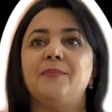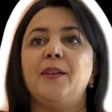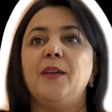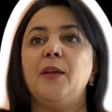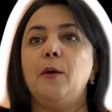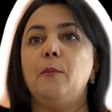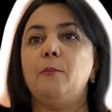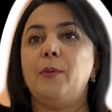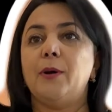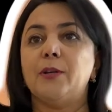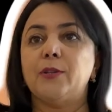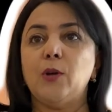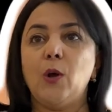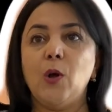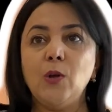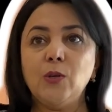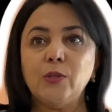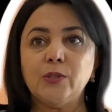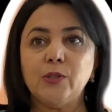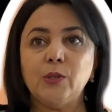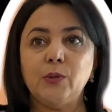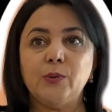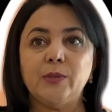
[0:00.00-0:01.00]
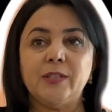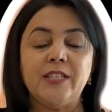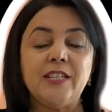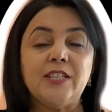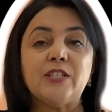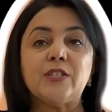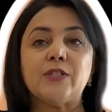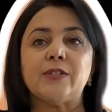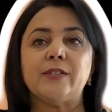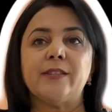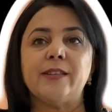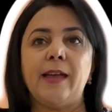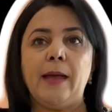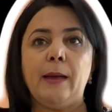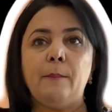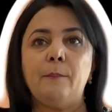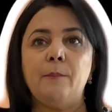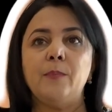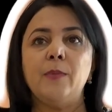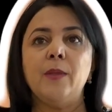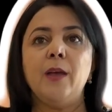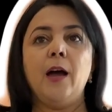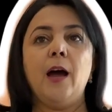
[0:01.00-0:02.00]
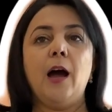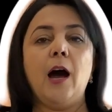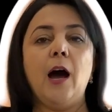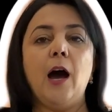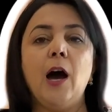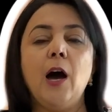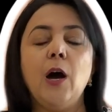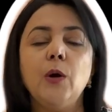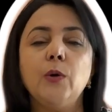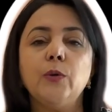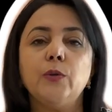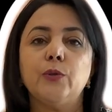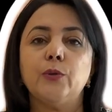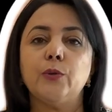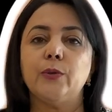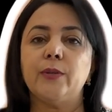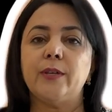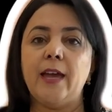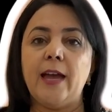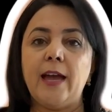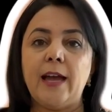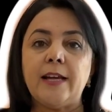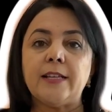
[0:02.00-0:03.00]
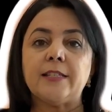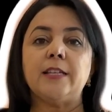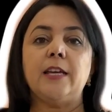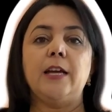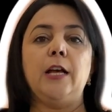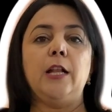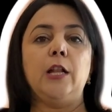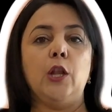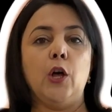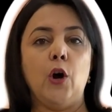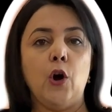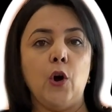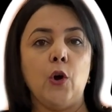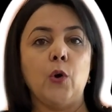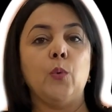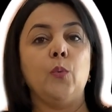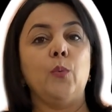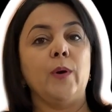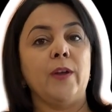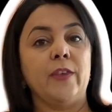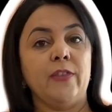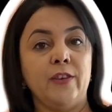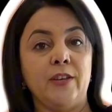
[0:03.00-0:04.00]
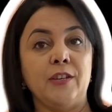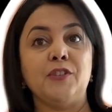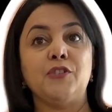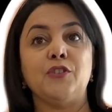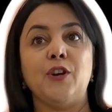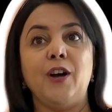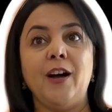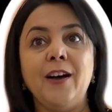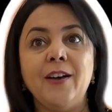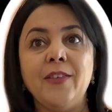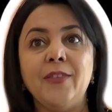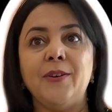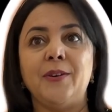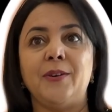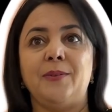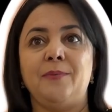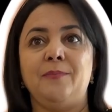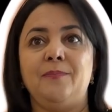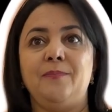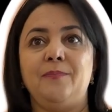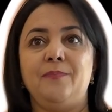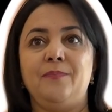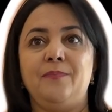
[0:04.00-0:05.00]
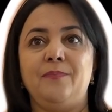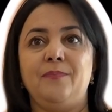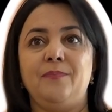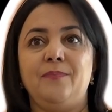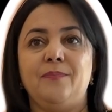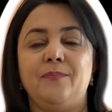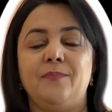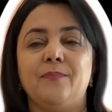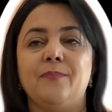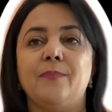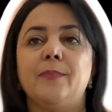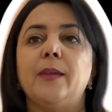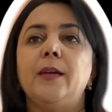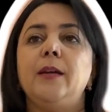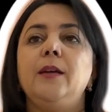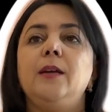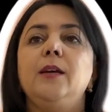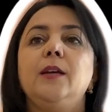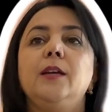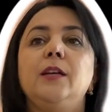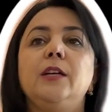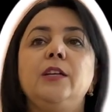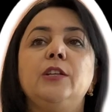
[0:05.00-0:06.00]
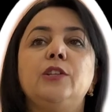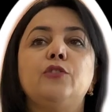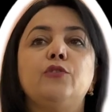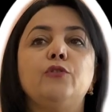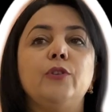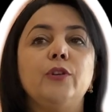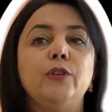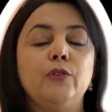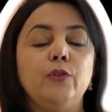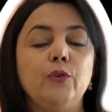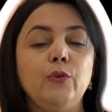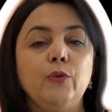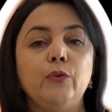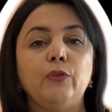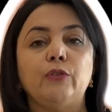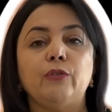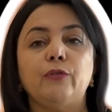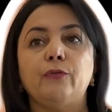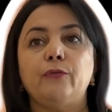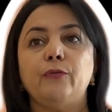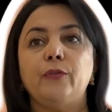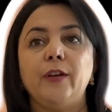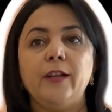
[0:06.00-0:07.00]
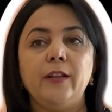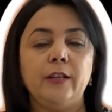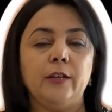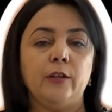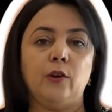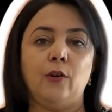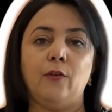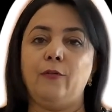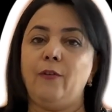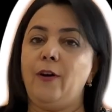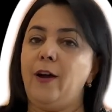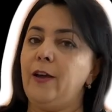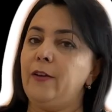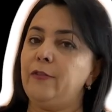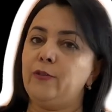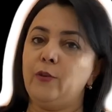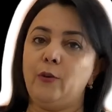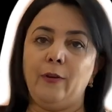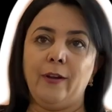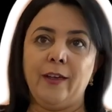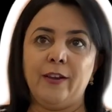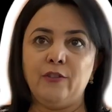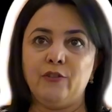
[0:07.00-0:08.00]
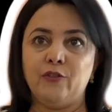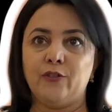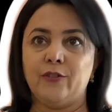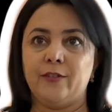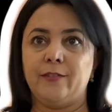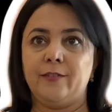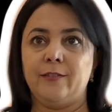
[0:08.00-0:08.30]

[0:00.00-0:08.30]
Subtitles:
but also teaches them how to get along with each other. It reduces feeling of isolation